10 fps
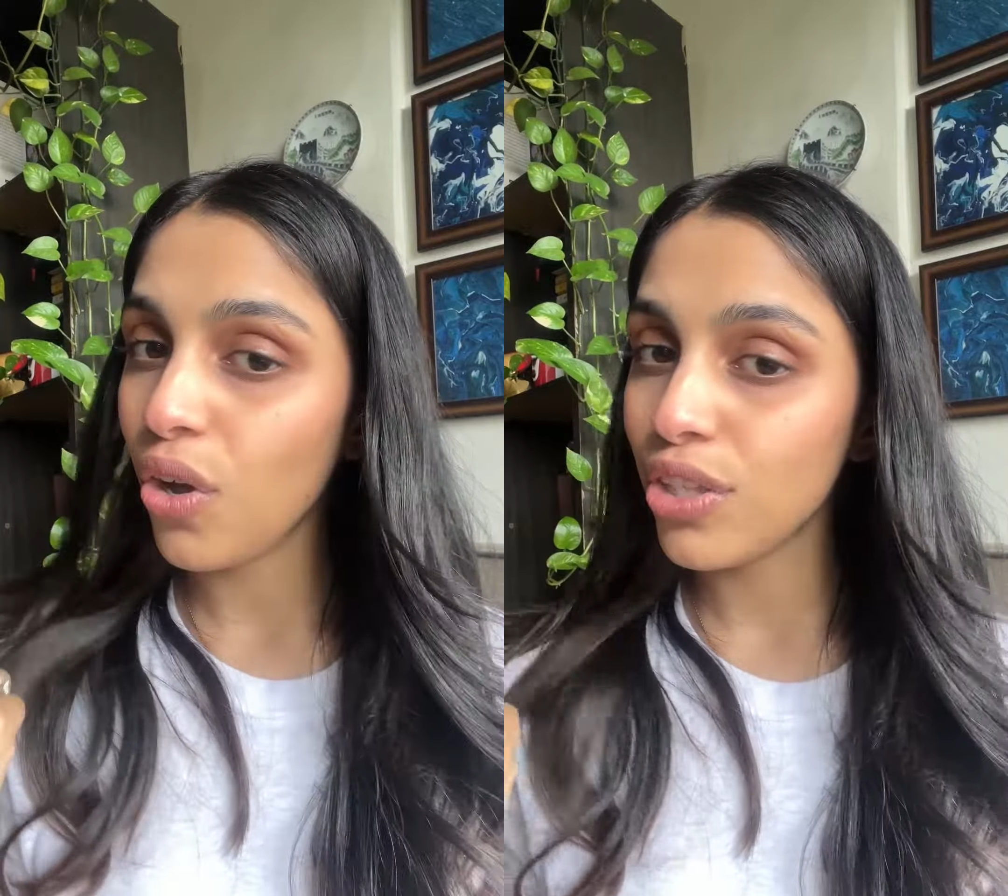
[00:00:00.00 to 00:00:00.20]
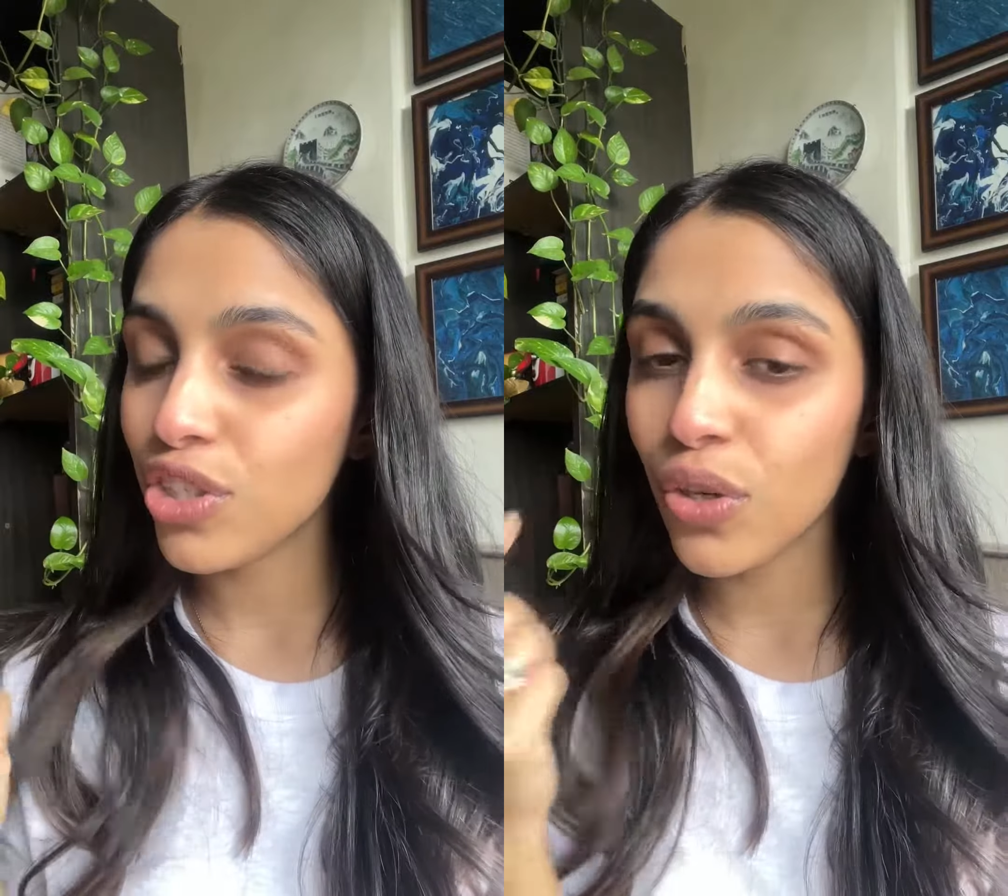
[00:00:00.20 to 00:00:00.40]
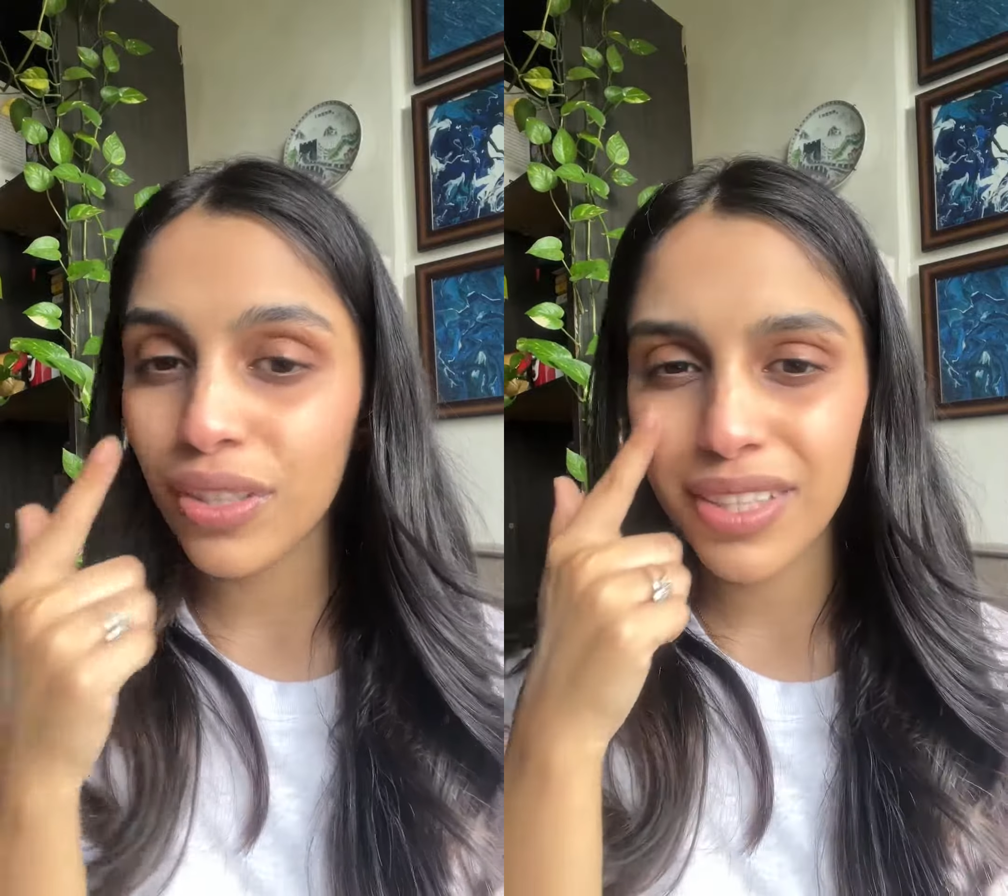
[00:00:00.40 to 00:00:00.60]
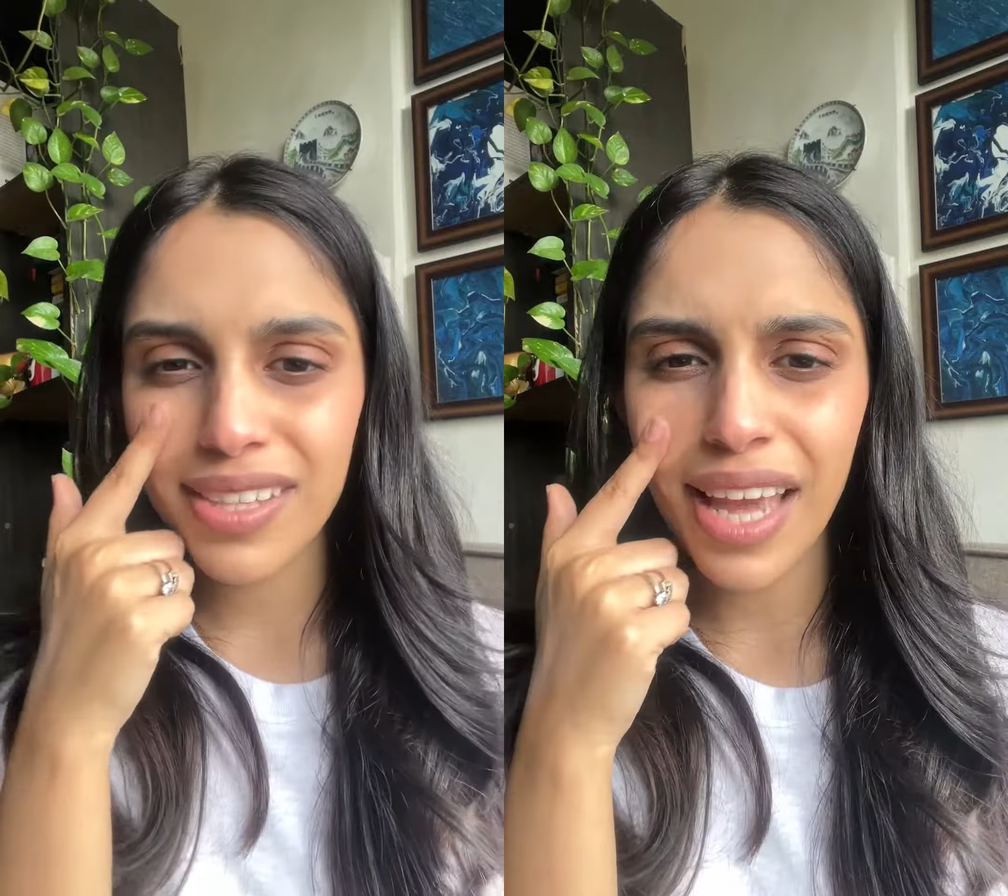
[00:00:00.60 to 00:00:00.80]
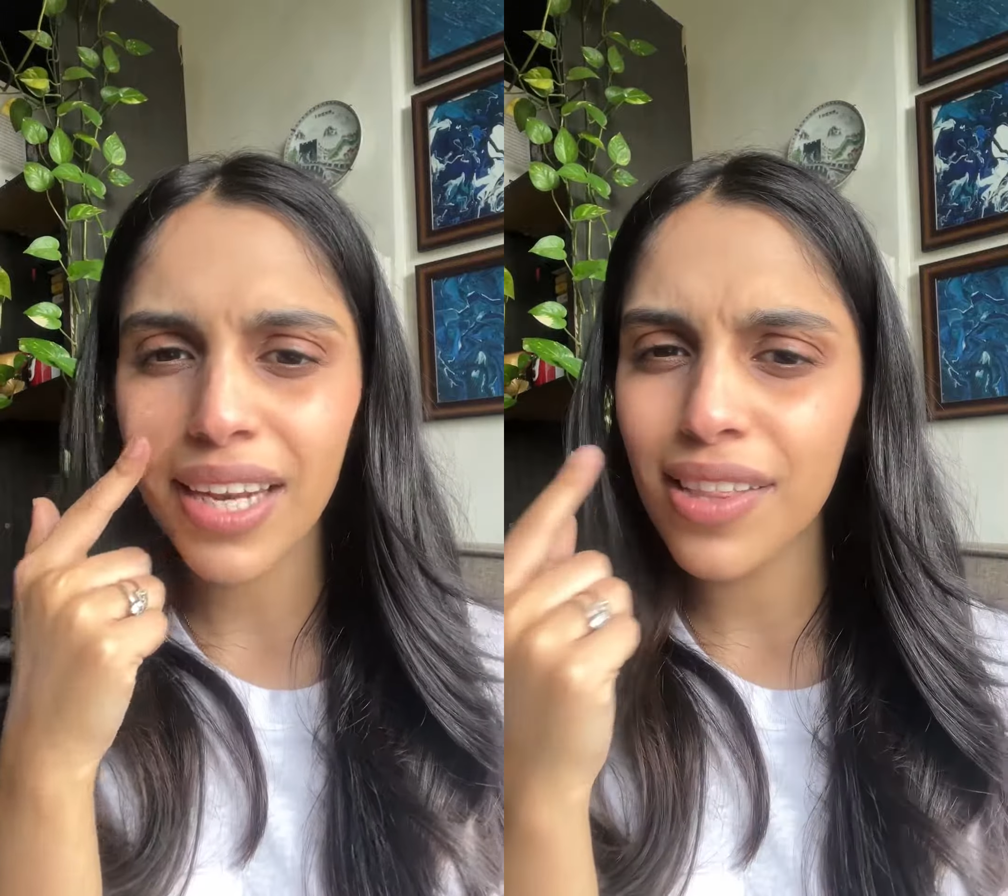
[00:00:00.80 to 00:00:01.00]
also
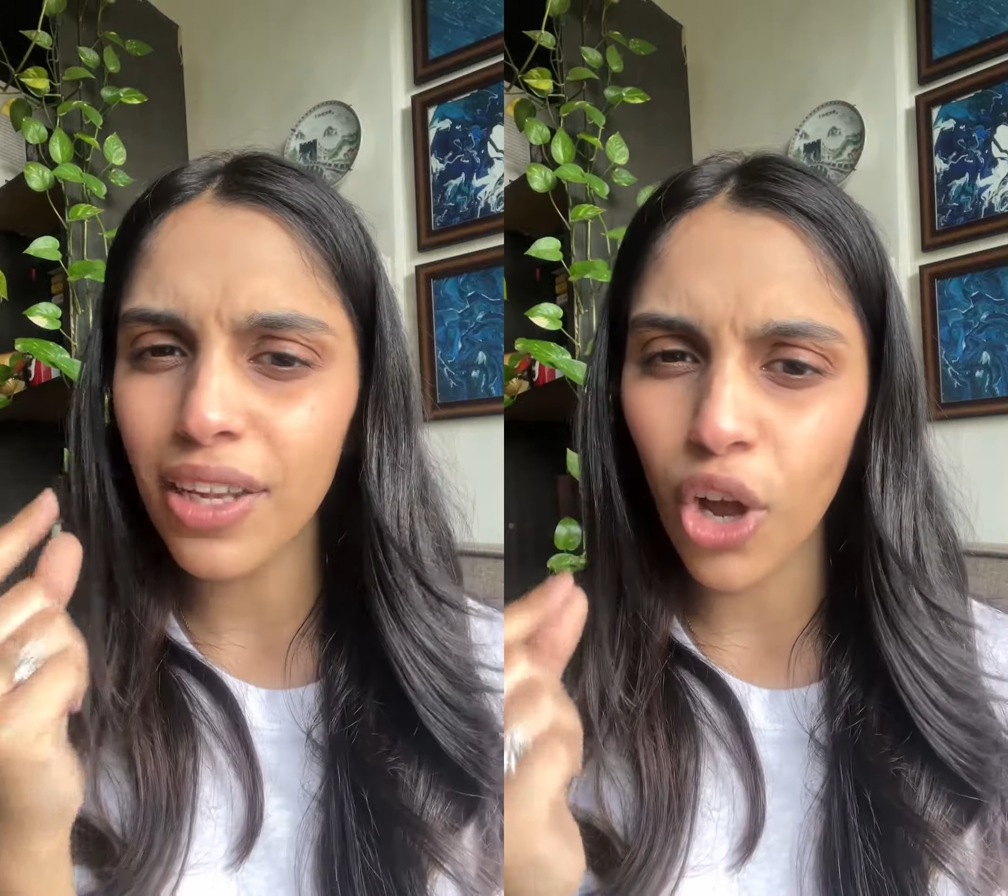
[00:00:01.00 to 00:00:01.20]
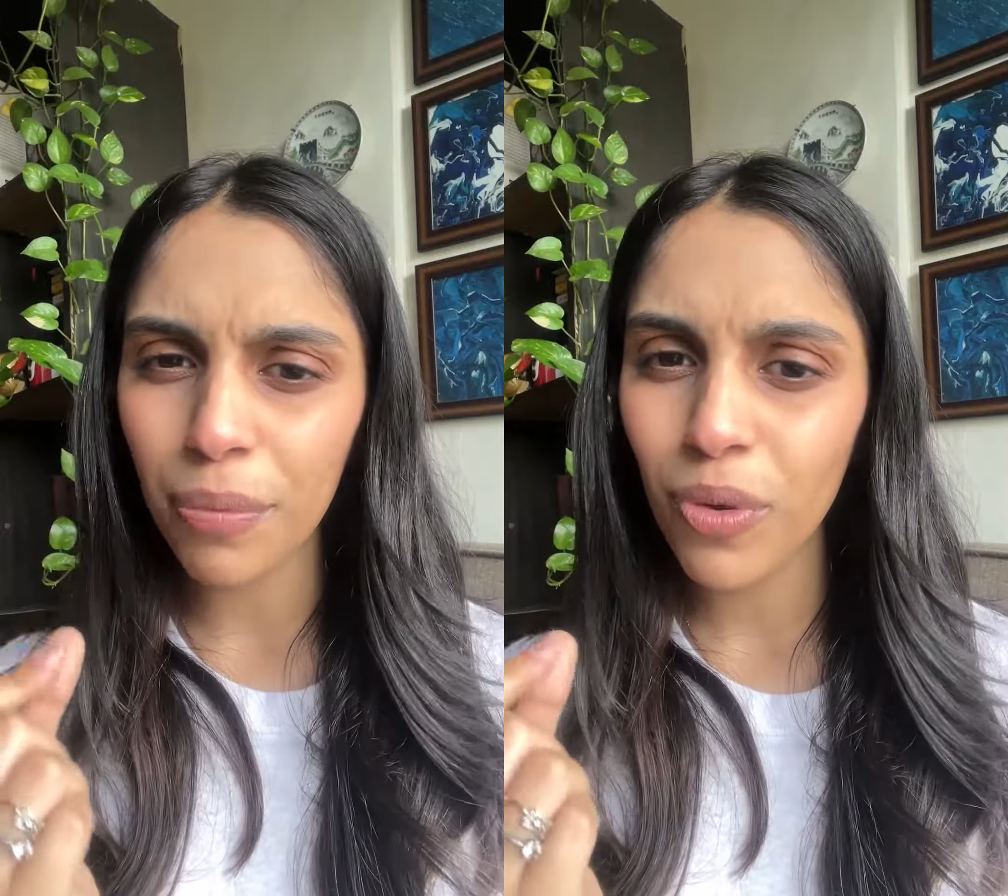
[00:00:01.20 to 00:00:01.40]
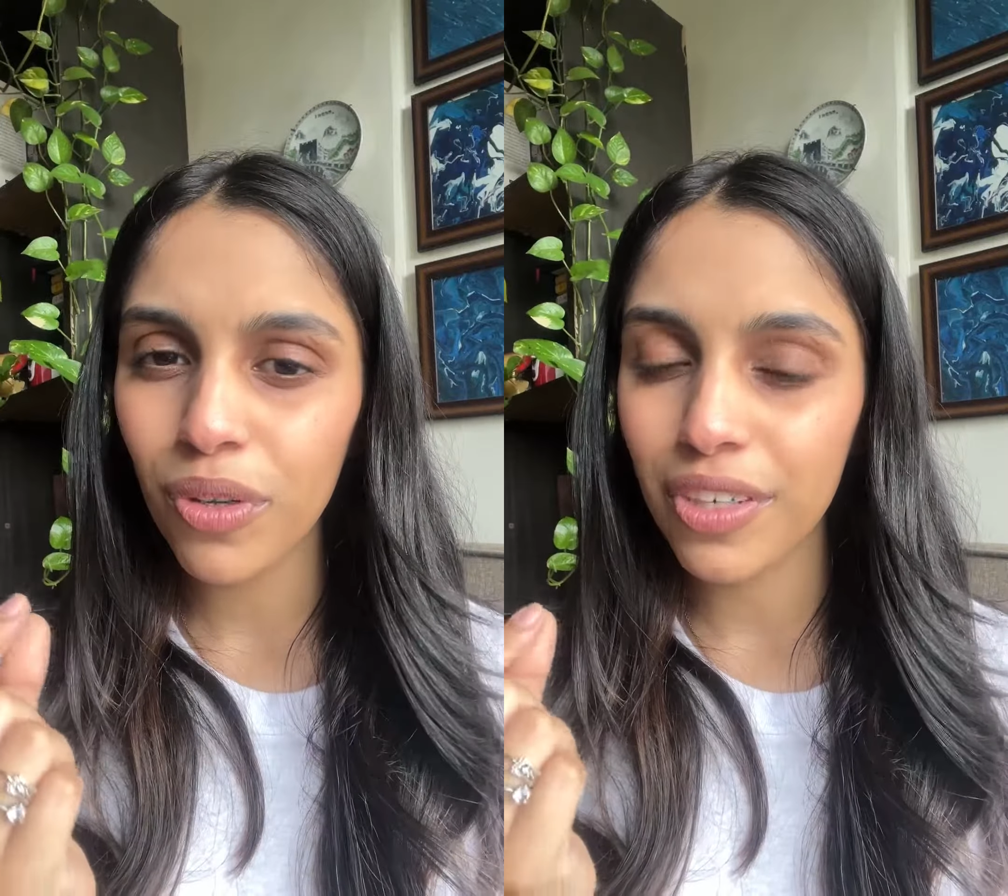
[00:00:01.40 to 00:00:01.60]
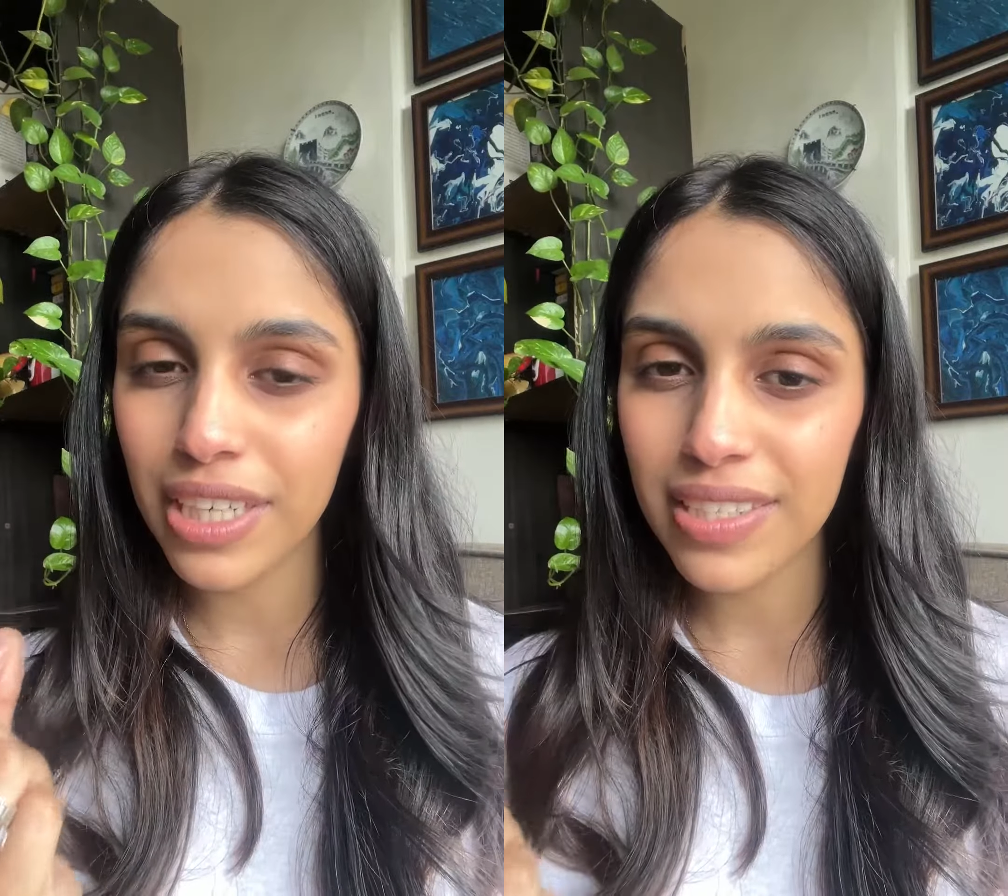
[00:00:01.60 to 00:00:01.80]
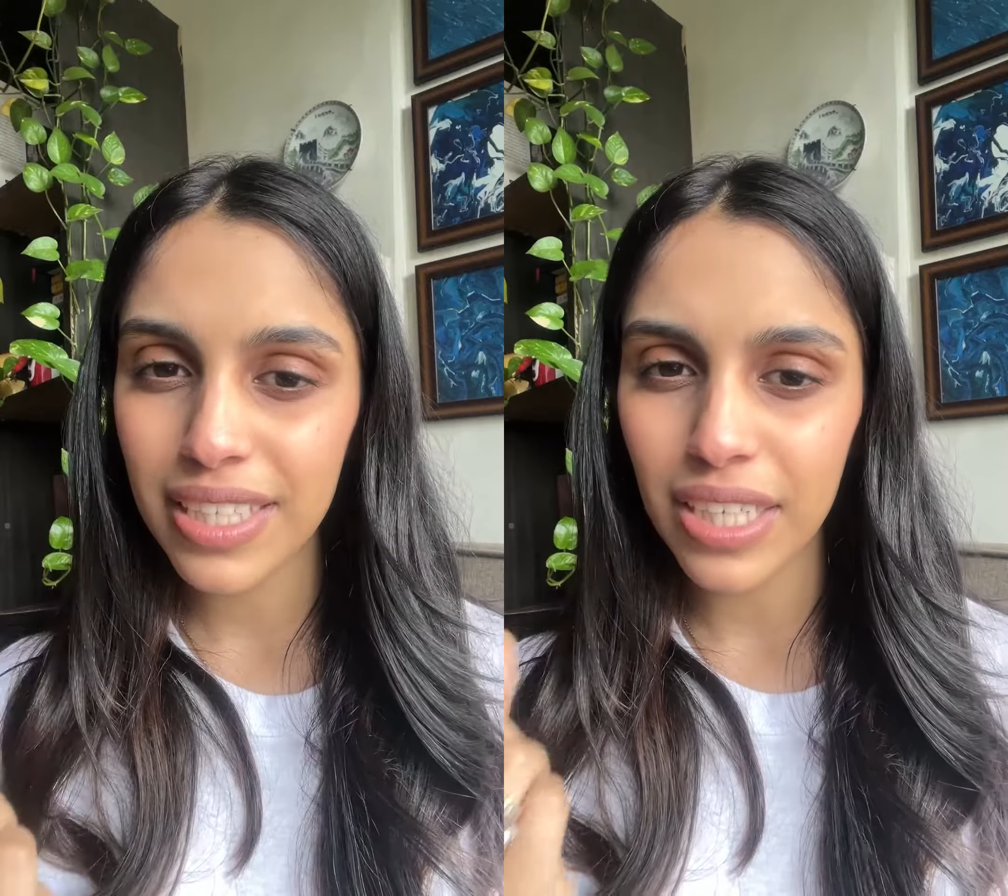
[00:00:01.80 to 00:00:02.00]
this side is a lot more
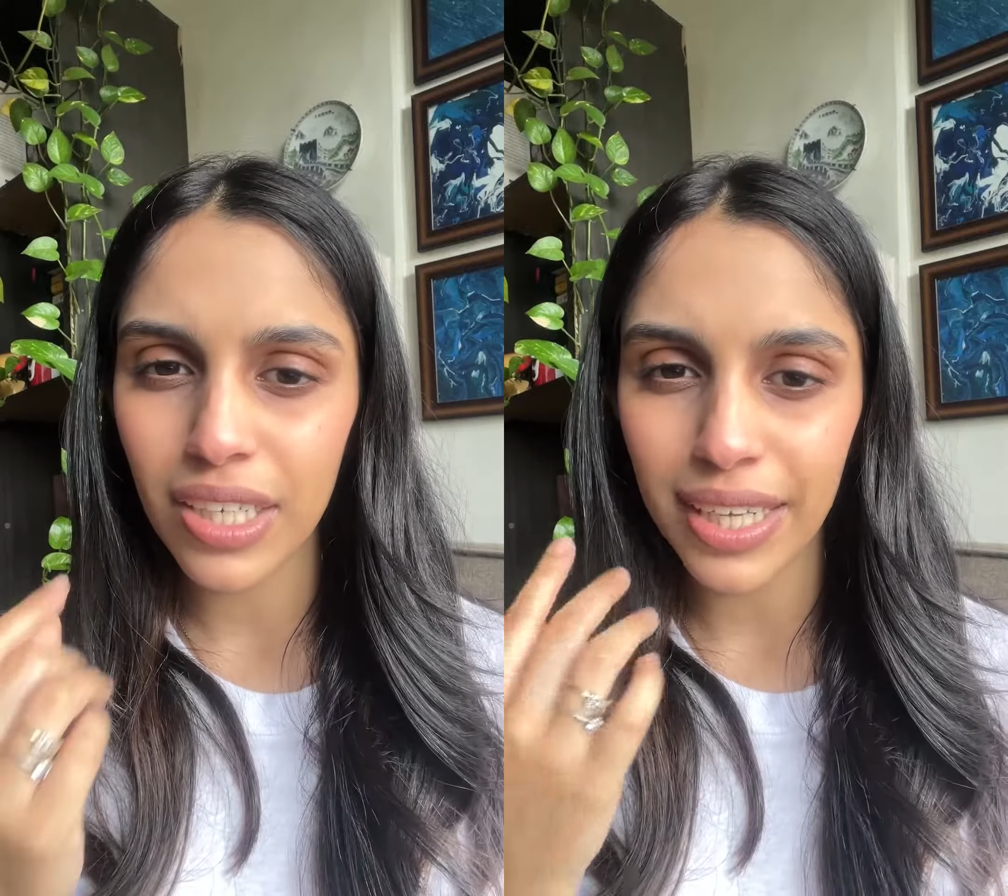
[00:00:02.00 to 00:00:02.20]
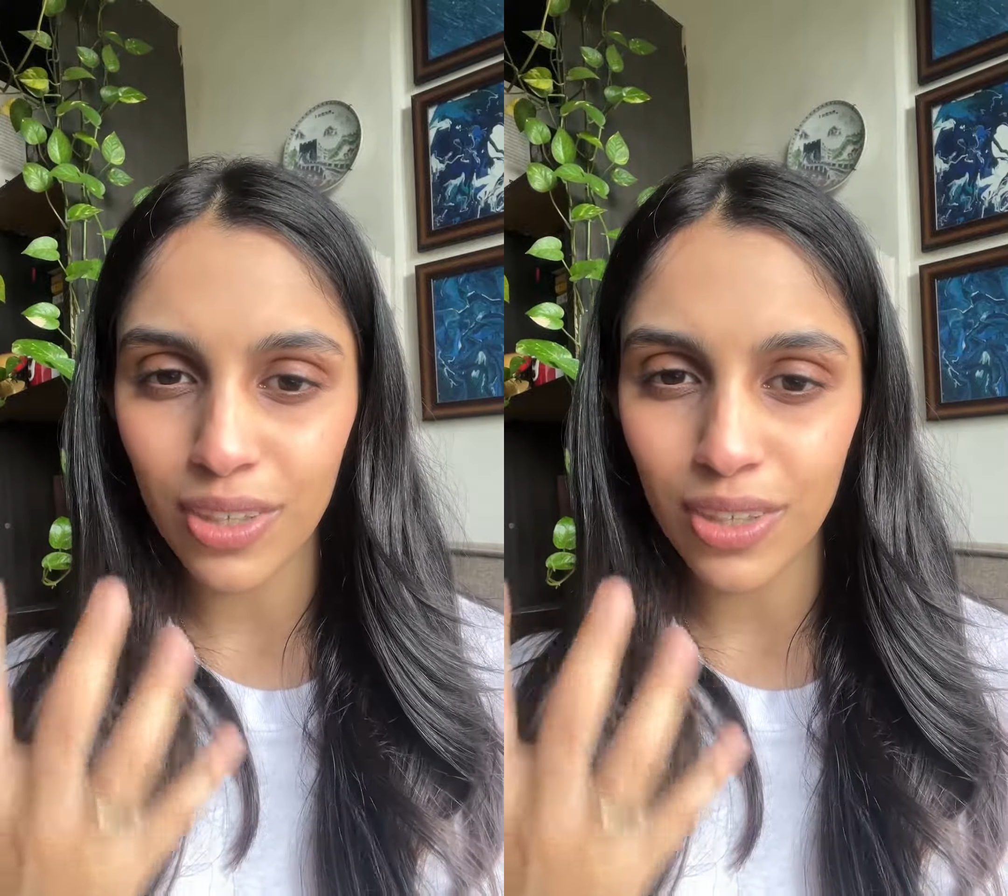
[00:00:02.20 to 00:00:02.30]
greasier